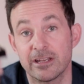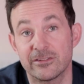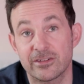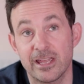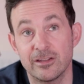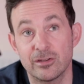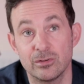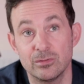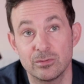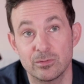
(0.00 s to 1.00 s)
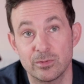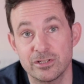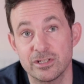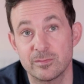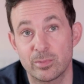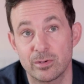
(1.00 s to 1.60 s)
get a skate tool, which is